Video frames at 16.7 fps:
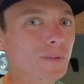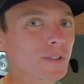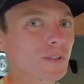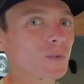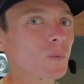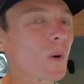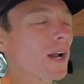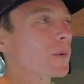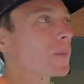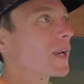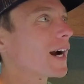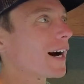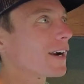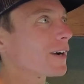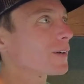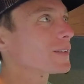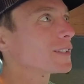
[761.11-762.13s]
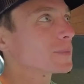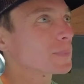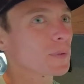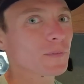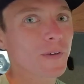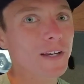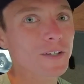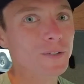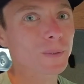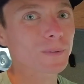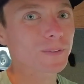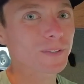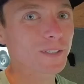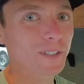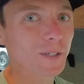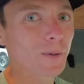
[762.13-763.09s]
which is why we hired these
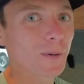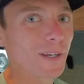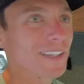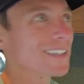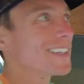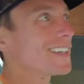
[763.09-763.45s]
professionals to do it.